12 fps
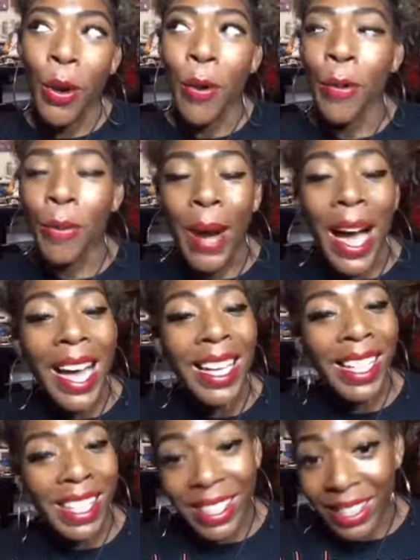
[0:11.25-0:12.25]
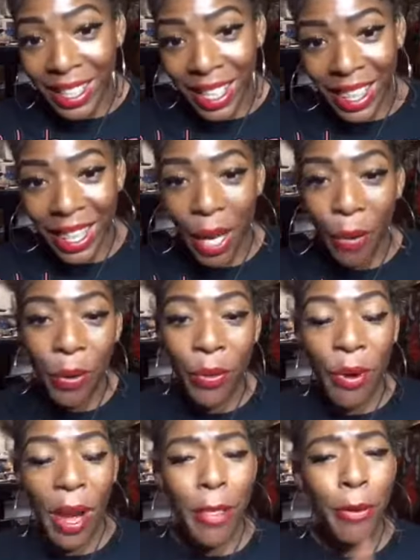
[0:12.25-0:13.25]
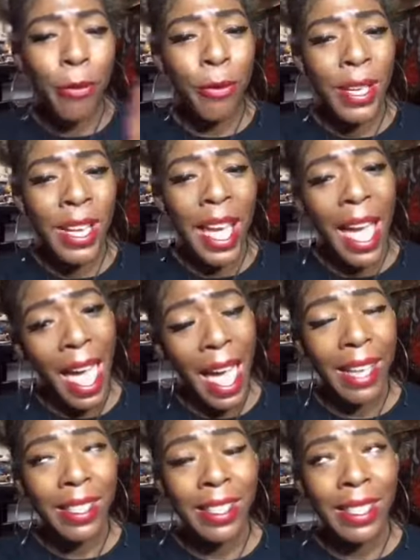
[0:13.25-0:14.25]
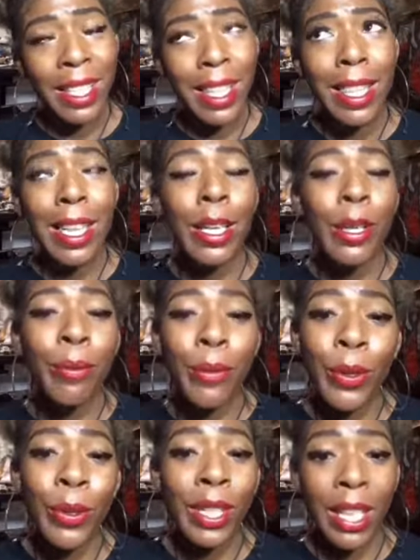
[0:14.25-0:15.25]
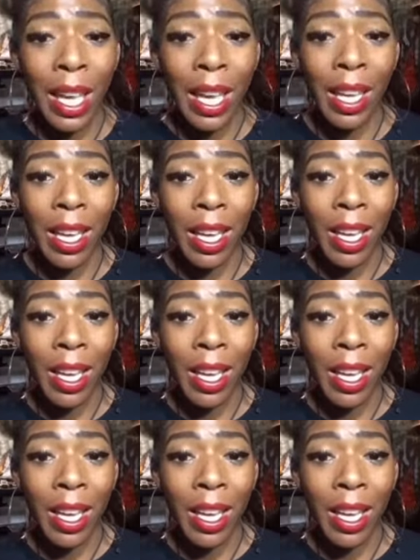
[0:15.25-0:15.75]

Why is it that we rather react than communicate?